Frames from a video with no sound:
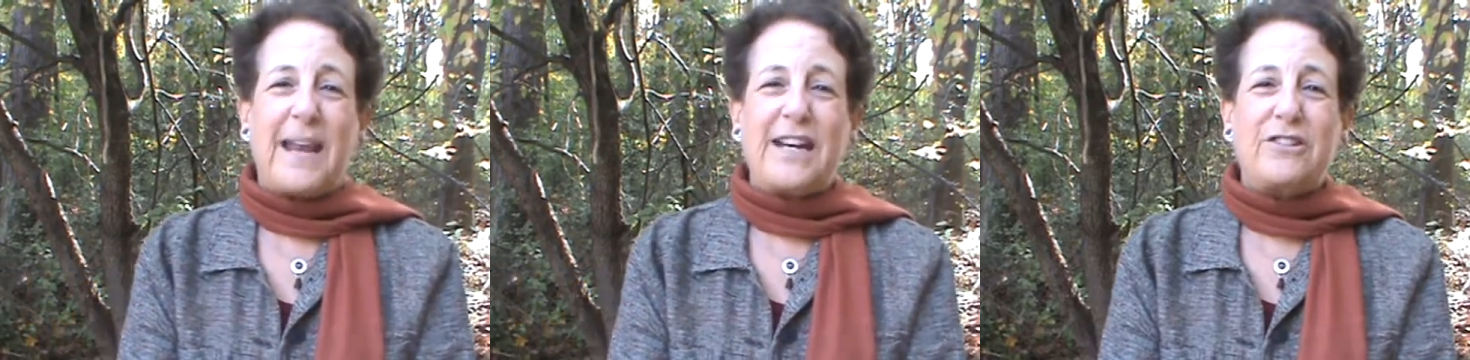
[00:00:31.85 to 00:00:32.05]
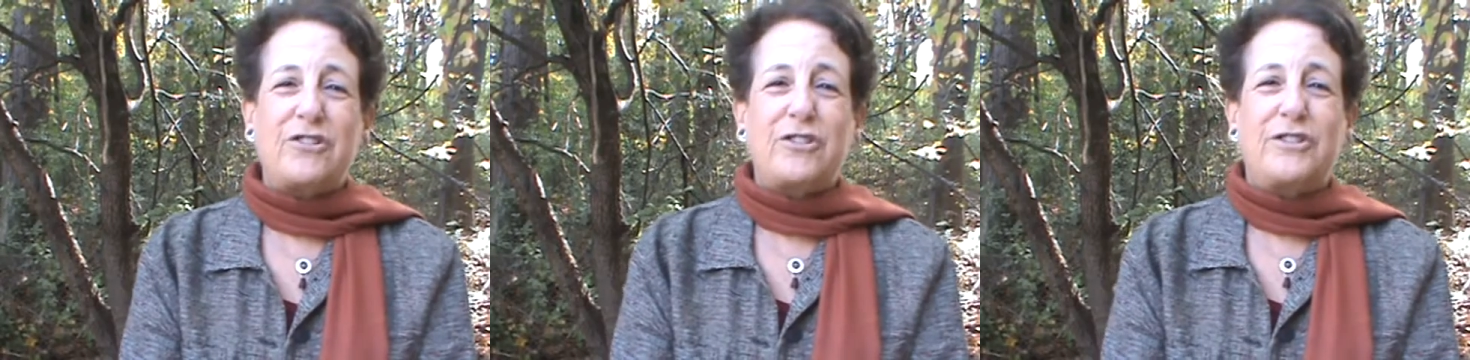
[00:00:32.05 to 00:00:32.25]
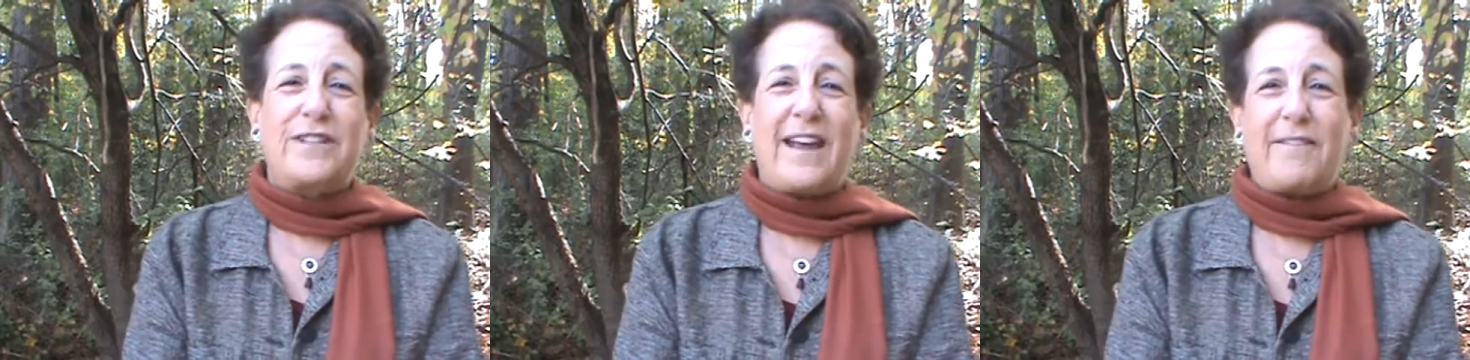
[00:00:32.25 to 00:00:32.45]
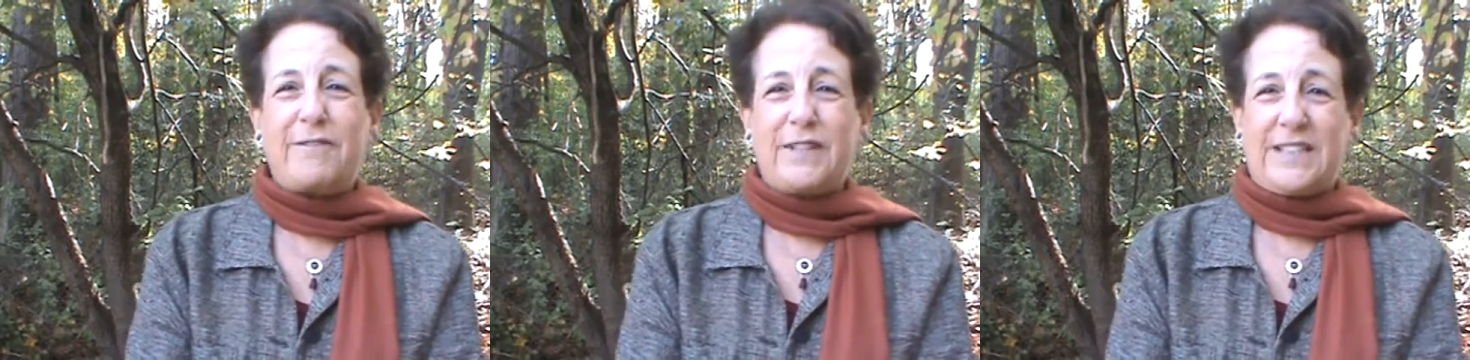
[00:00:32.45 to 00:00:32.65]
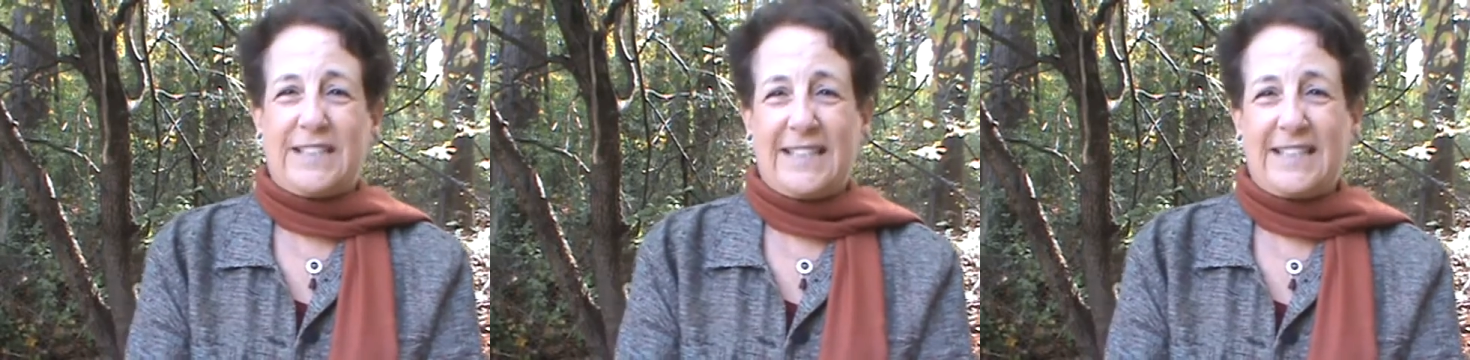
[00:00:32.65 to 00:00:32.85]
nature
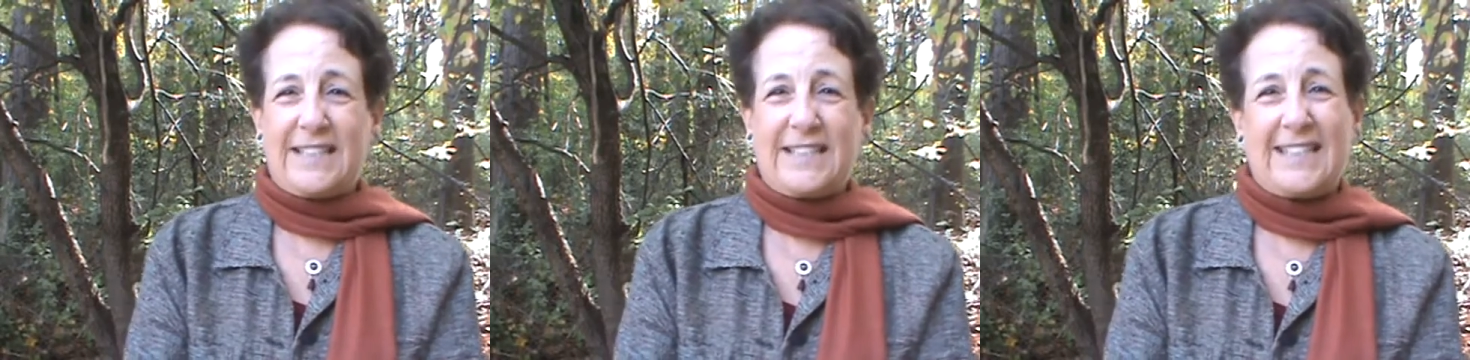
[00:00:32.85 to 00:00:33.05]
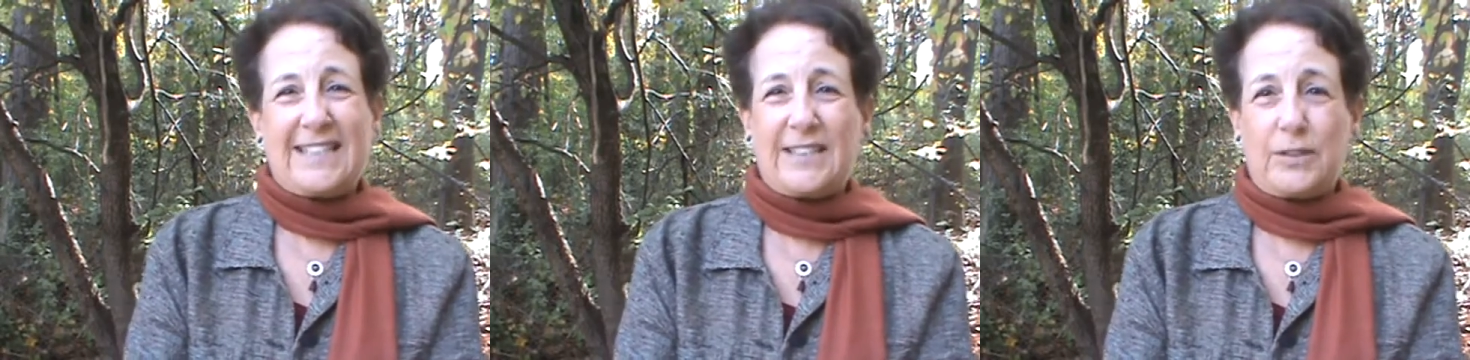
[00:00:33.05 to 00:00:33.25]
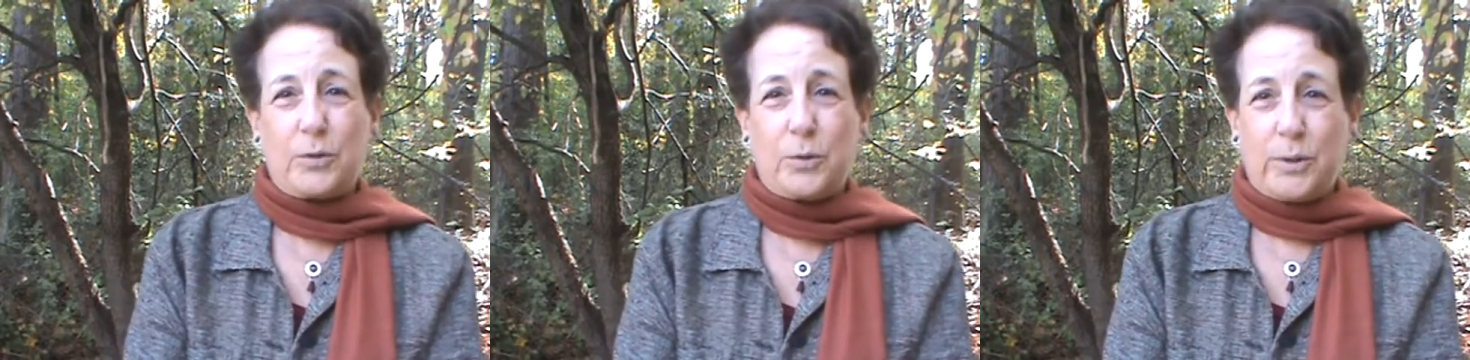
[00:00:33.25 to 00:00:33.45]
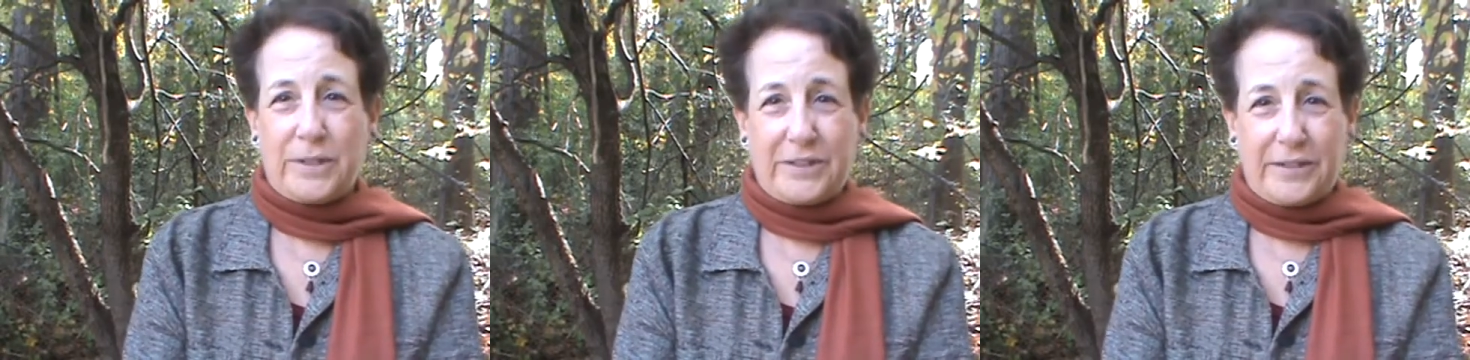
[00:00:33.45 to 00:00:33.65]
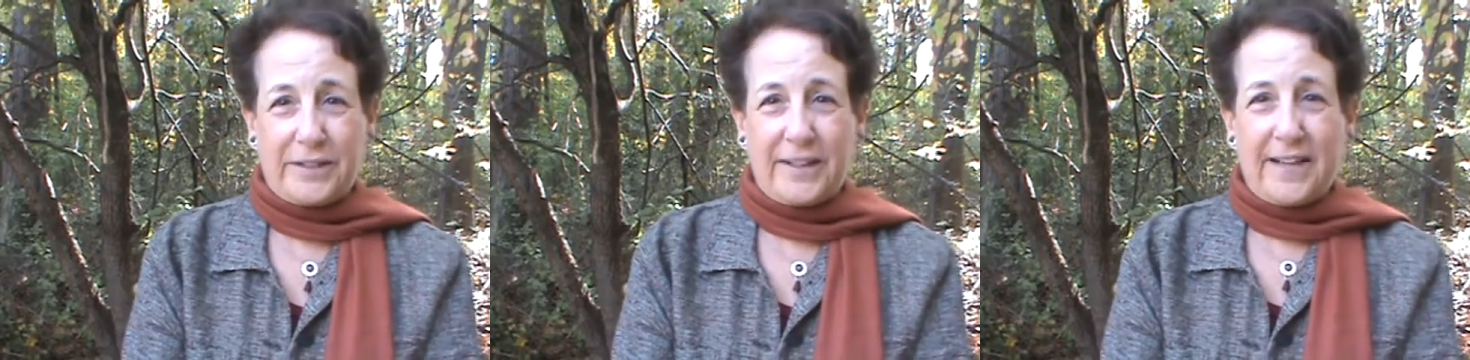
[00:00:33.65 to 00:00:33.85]
deficit disorder.